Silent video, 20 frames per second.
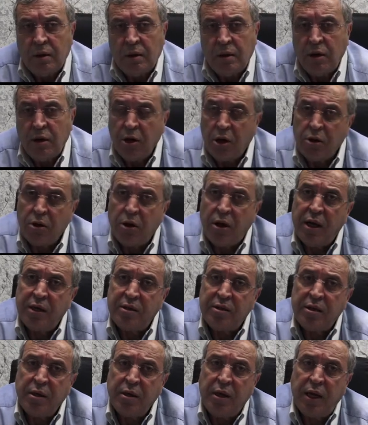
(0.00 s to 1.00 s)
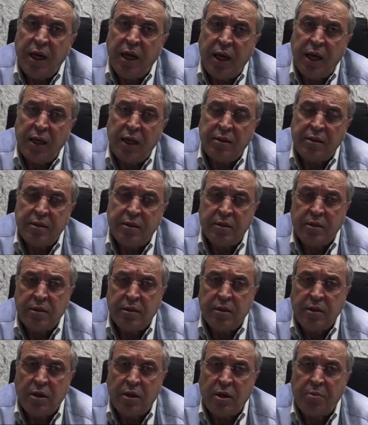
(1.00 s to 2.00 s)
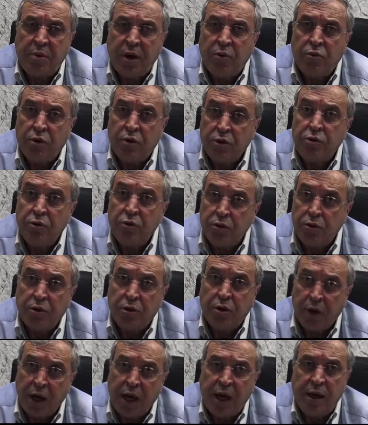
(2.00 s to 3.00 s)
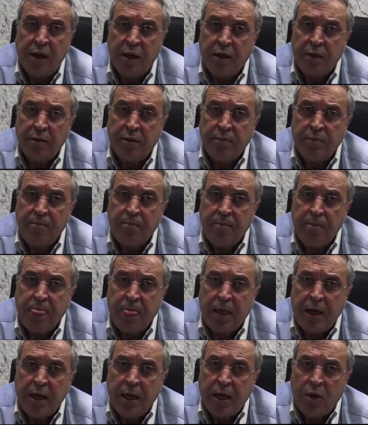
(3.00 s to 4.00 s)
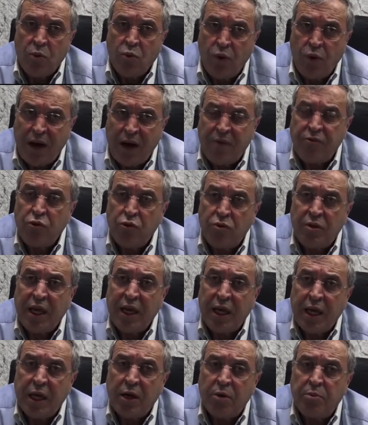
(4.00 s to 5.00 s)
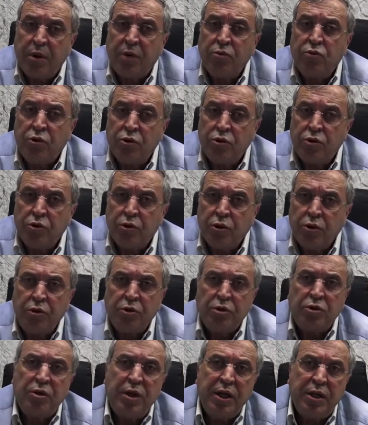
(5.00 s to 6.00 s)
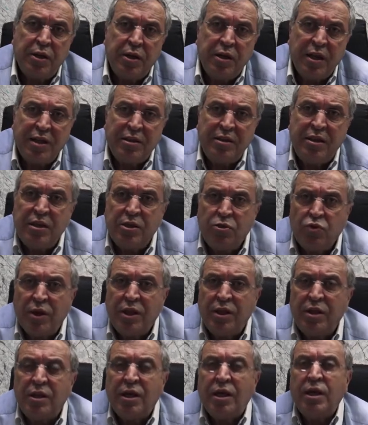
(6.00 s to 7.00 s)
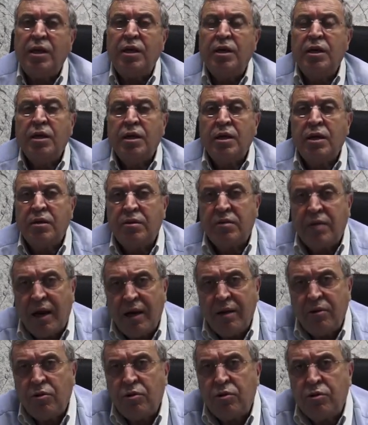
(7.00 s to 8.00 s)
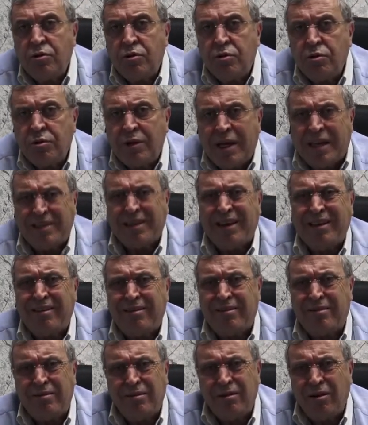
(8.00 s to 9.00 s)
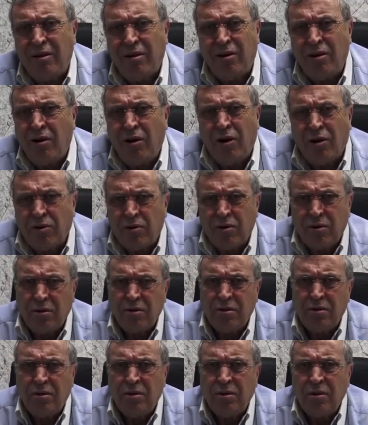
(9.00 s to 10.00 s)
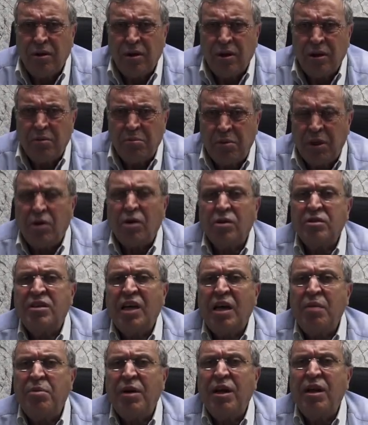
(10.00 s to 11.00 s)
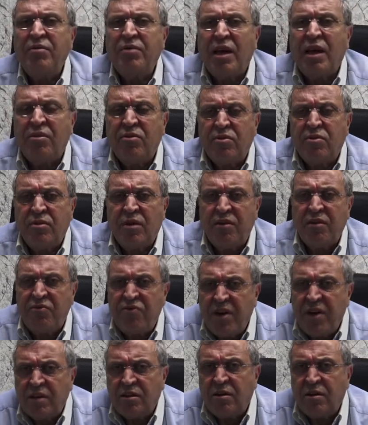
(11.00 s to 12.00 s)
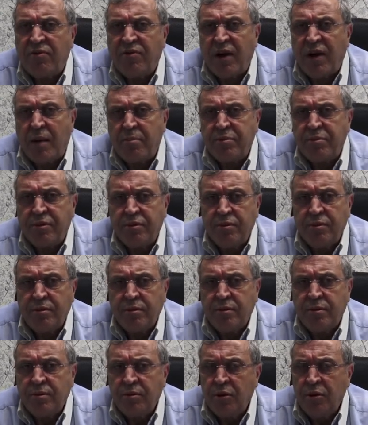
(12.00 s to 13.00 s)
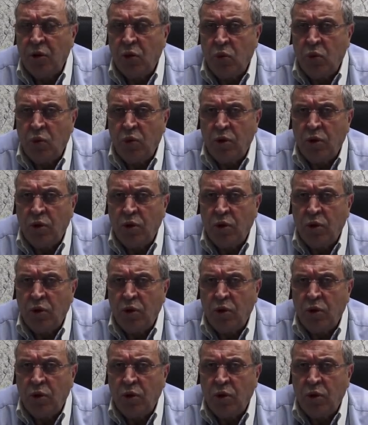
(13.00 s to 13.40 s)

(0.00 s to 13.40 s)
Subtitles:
Another lesson is about the suture. Again, we have to take care about the suture. Usually the dentists, when they tie the suture, they tie it a lot because they believe that they fix the flap. No.